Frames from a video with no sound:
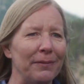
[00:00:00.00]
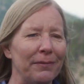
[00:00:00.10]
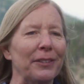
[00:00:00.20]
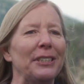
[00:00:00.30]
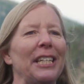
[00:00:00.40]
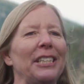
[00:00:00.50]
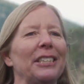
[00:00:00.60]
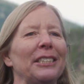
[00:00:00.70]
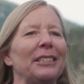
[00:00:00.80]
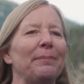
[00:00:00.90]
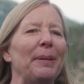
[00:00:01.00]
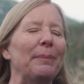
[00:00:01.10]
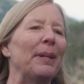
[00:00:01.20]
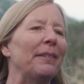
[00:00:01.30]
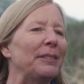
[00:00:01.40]
First Nations
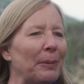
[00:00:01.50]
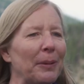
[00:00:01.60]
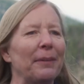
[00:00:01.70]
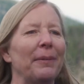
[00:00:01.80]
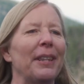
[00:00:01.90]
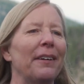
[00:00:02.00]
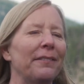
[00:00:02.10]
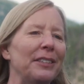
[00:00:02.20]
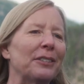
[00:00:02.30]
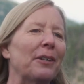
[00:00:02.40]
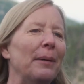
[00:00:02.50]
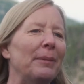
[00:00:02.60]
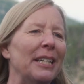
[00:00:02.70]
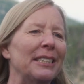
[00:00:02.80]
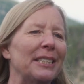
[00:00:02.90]
people I've spoken with have
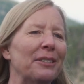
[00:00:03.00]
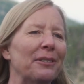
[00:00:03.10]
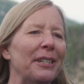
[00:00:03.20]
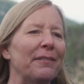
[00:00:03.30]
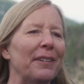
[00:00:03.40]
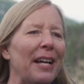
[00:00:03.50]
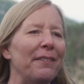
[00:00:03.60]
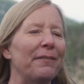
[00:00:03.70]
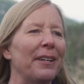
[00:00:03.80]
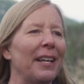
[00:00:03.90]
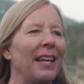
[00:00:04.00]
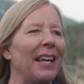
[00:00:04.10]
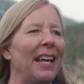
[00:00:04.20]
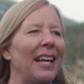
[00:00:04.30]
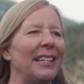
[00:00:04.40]
described it as the tree of life.
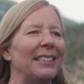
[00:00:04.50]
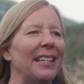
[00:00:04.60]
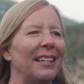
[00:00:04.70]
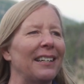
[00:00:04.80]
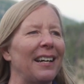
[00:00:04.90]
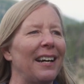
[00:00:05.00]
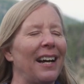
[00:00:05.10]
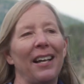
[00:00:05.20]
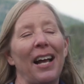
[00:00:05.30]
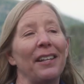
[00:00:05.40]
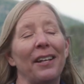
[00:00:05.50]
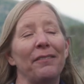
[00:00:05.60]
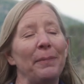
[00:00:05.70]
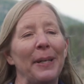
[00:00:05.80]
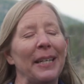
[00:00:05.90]
And I
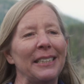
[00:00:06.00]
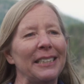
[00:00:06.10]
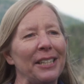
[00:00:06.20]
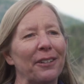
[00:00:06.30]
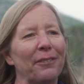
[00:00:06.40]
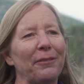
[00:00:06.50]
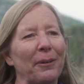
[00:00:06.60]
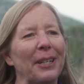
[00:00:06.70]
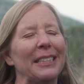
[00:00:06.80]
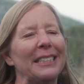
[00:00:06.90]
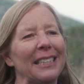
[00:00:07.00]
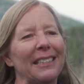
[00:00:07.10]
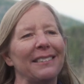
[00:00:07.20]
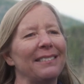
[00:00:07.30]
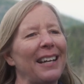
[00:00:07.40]
love being in cedar forests
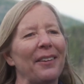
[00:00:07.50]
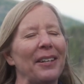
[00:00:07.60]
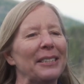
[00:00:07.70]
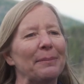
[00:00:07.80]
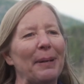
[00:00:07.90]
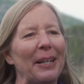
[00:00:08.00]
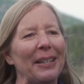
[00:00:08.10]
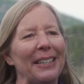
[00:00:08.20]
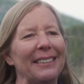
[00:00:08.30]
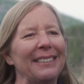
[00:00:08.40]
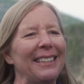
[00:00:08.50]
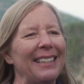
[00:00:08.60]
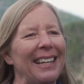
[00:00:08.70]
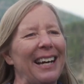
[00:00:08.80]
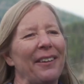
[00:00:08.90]
and how they smell and
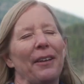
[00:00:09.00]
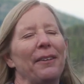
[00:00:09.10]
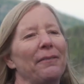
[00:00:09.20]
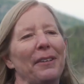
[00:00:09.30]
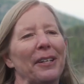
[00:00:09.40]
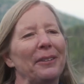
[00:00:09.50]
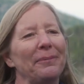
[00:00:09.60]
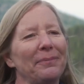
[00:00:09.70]
how they feel.